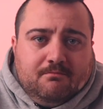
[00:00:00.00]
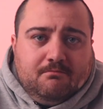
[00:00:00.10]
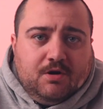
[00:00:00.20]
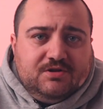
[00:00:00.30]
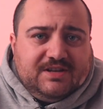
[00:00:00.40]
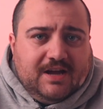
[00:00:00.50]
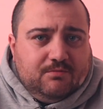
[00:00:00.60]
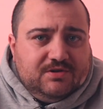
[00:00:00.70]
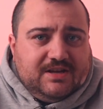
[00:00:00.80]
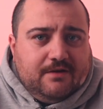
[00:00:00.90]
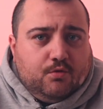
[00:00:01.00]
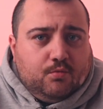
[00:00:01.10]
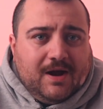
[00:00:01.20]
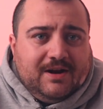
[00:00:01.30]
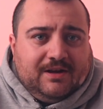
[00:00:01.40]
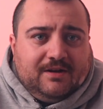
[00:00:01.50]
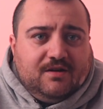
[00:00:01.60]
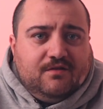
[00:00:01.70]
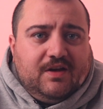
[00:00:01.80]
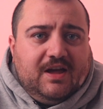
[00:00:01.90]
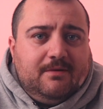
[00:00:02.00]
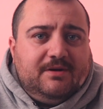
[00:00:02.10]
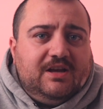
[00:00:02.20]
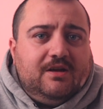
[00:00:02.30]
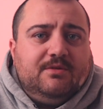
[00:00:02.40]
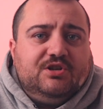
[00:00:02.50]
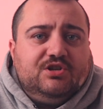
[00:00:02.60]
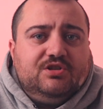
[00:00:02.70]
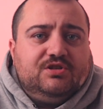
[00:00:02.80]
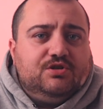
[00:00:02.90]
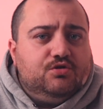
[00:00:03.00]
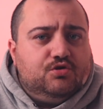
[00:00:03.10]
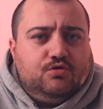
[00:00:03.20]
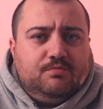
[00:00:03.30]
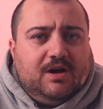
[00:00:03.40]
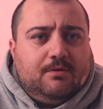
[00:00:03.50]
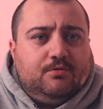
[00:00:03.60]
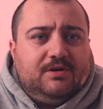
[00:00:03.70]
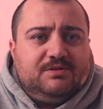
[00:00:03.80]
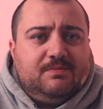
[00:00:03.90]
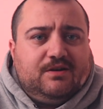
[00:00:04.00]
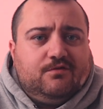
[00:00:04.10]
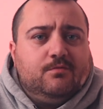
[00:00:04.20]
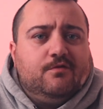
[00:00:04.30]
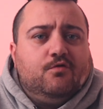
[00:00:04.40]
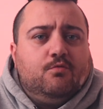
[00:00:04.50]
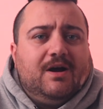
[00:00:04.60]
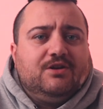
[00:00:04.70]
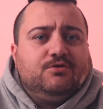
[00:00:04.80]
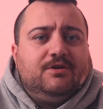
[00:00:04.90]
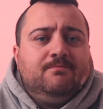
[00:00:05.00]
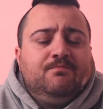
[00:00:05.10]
Most cameras have a rating of how many images you should be able to expect from a full battery,